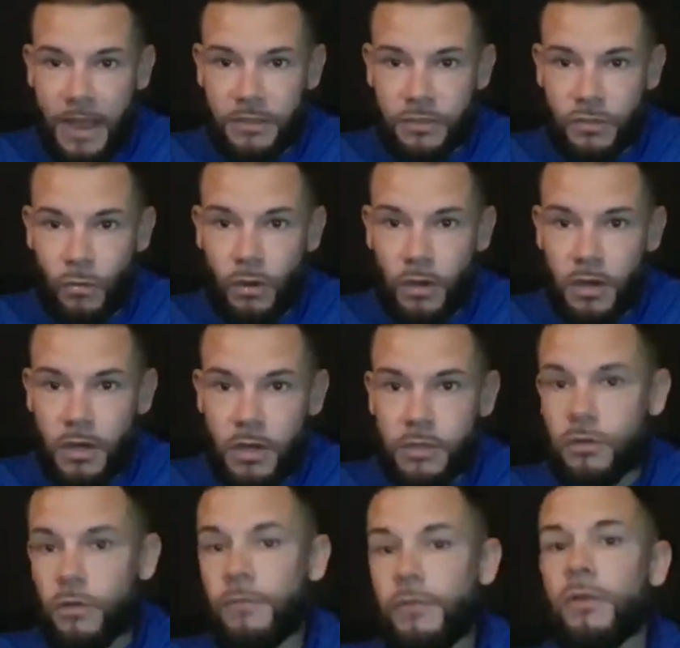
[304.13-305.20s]
bad score.
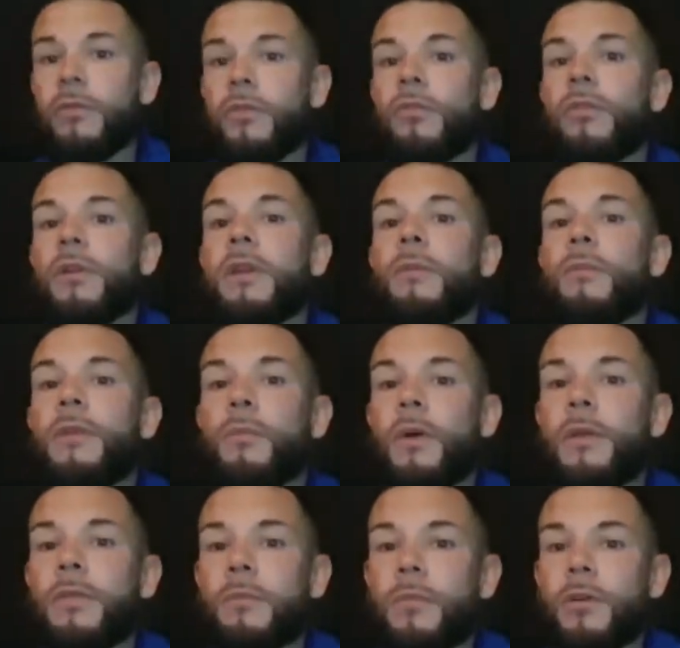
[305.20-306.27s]
So if you don't agree with
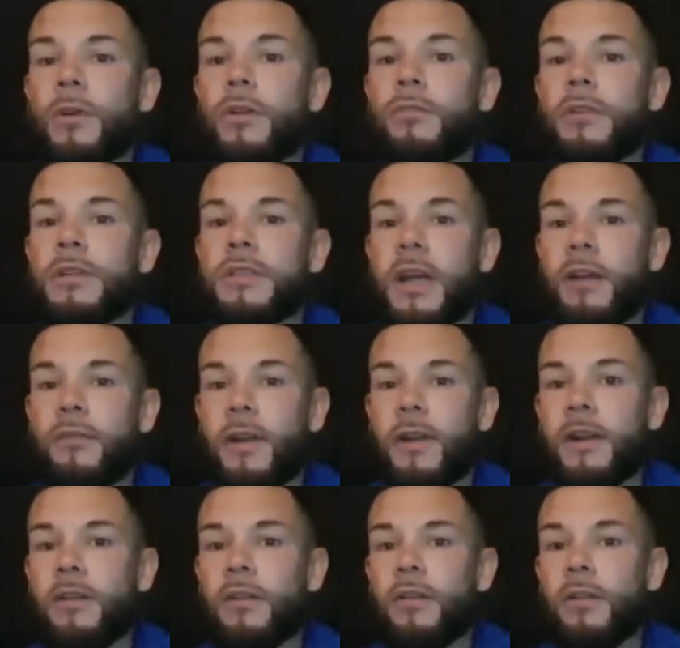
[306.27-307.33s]
what the murderous,
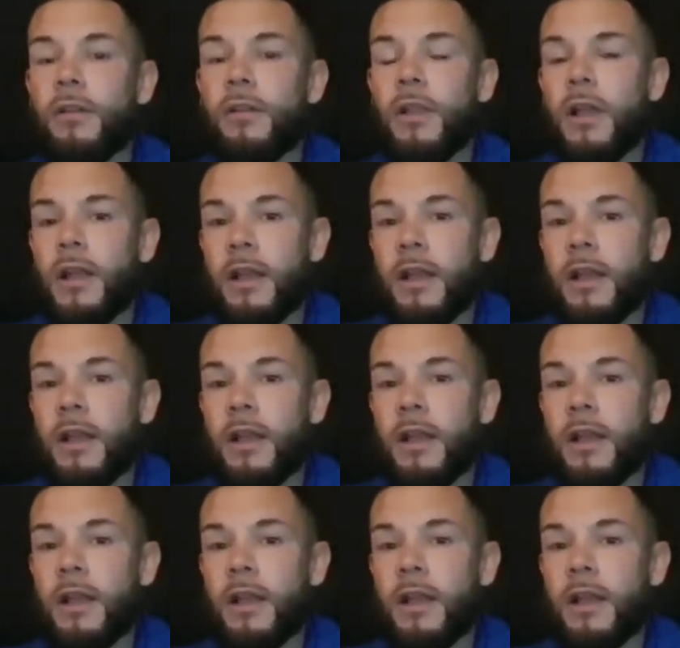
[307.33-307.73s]
tyrannical,